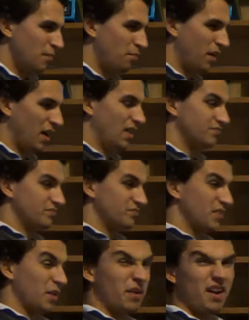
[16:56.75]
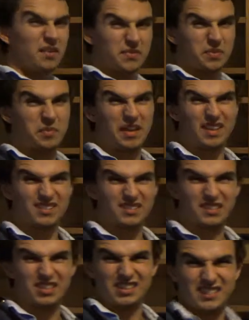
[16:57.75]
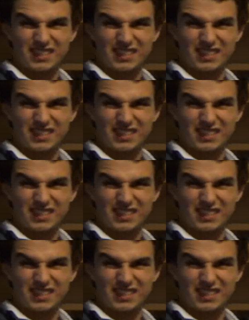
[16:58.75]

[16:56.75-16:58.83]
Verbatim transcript: But apart from it not